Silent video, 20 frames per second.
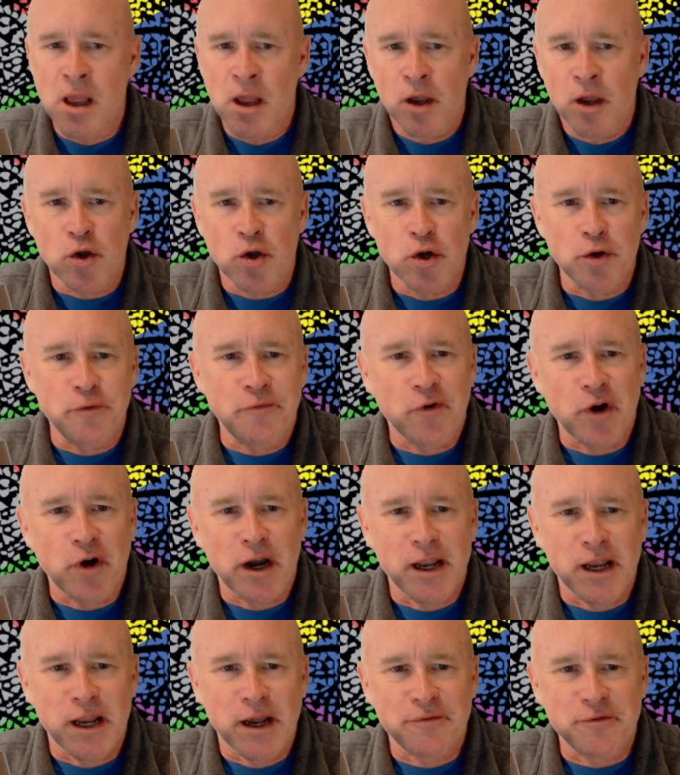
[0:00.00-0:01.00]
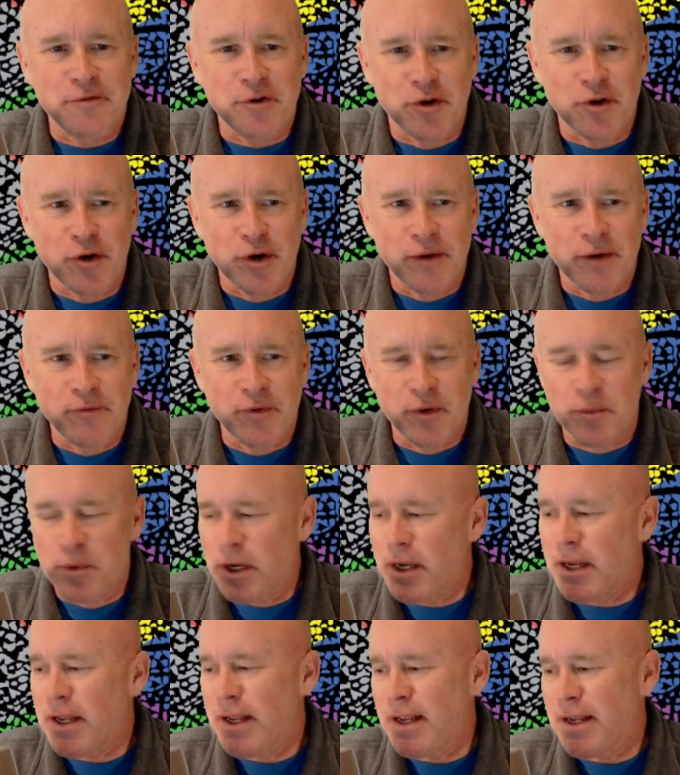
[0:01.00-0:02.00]
Good Friday afternoon,
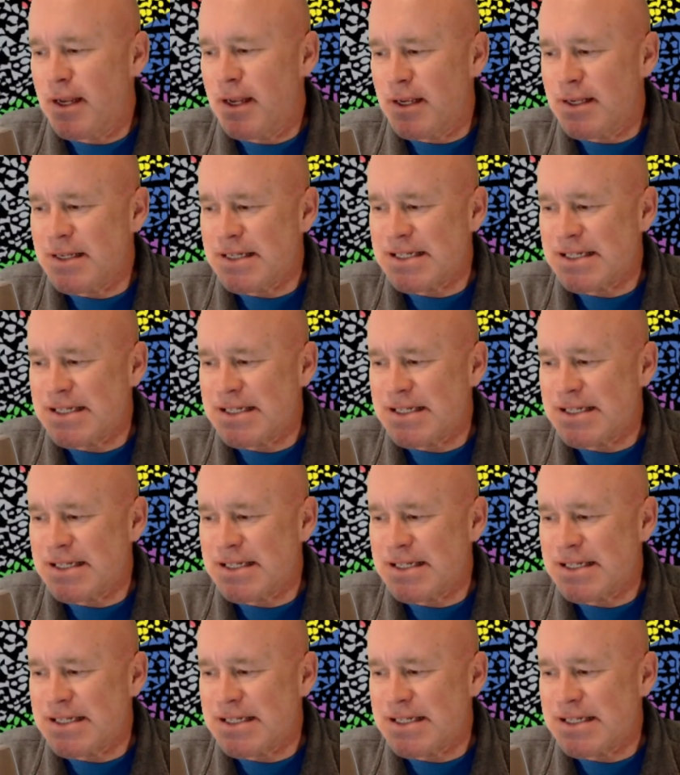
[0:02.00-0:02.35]
everybody. It is